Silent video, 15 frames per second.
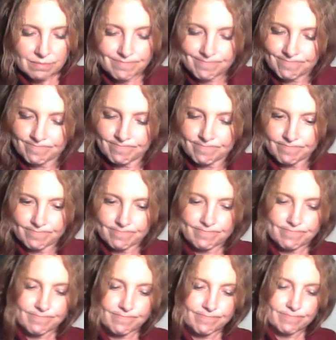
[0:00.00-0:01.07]
Hmm.
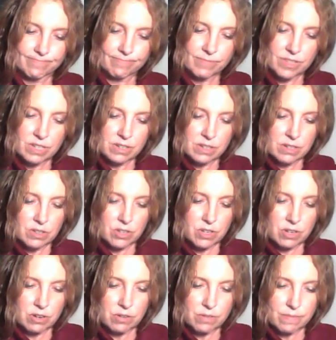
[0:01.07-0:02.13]

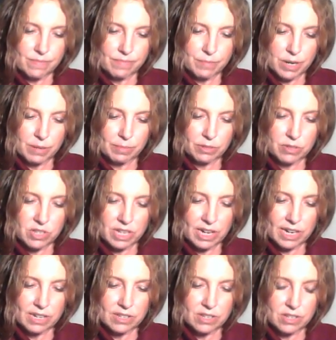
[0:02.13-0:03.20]
So, popular
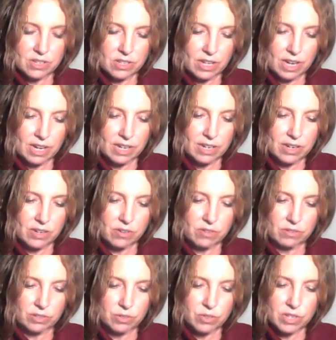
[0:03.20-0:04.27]
science is saying
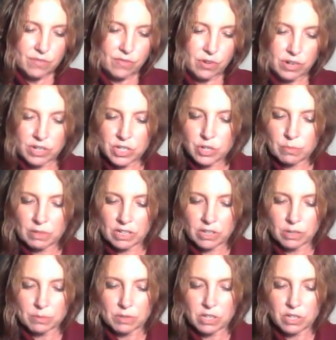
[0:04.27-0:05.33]
here, Lucifer instrument
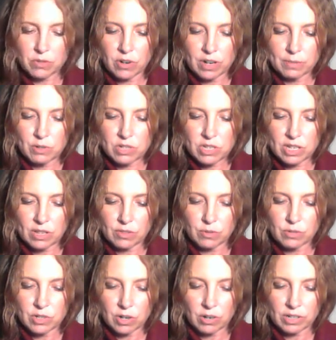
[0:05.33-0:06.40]
helps astronomers see through
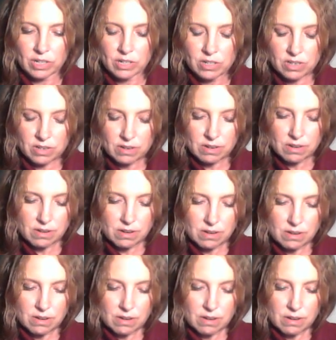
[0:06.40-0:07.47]
darkness.
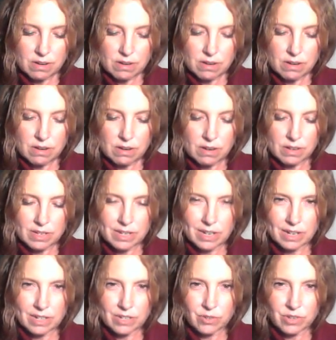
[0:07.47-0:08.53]
Isn't
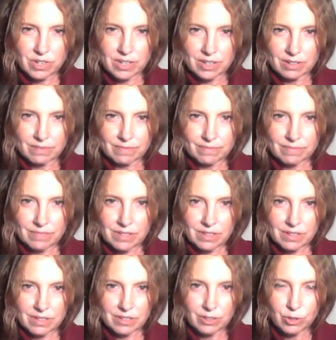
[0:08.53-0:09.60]
that interesting?
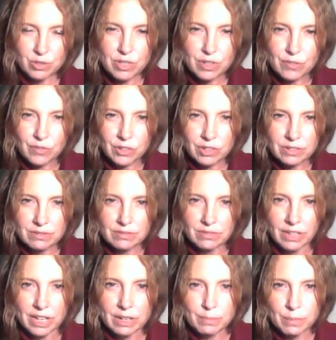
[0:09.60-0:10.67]
Lucifer,
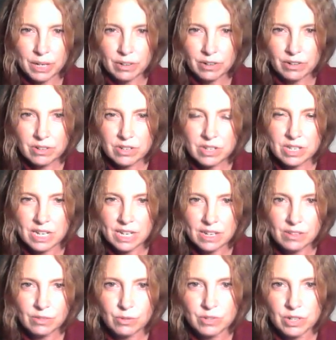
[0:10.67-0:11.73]
light bearer, seeing
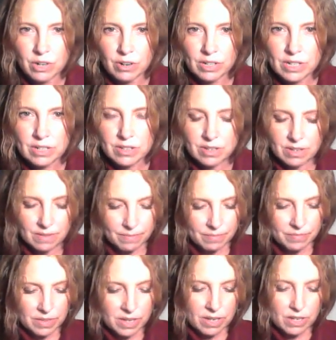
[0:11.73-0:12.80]
through darkness.
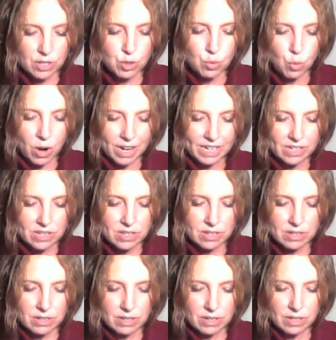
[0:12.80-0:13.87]
Twice
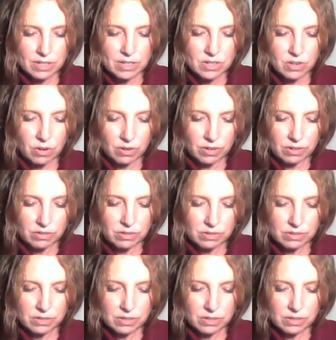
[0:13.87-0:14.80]
in this article,